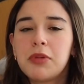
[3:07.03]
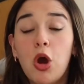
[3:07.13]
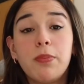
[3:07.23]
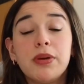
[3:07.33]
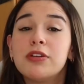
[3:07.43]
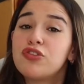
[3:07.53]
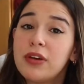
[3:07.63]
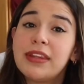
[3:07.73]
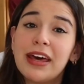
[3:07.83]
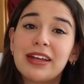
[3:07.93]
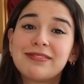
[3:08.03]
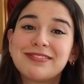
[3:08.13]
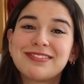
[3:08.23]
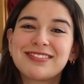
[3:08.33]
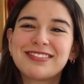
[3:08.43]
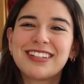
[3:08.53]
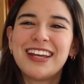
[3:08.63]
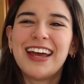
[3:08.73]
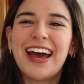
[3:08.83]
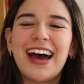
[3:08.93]
Hope you enjoyed that.
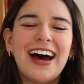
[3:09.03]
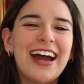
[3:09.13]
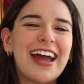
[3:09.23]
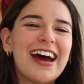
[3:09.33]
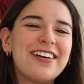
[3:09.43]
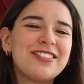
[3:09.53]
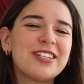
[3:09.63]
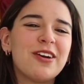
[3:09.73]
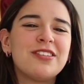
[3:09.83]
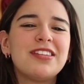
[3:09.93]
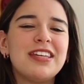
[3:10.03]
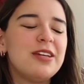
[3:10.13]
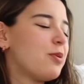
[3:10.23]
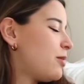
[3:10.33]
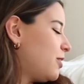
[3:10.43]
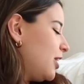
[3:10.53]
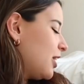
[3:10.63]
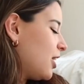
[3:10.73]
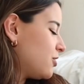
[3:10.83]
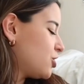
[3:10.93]
I have to go to the EY meeting
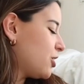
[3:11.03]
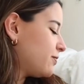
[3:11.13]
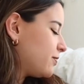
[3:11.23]
now, so